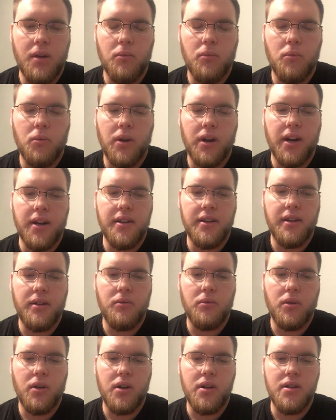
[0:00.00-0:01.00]
What I
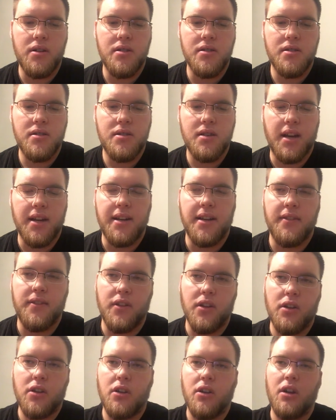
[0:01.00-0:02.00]
did was I did
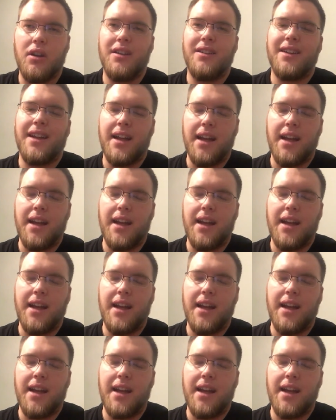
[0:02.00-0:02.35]
the curl.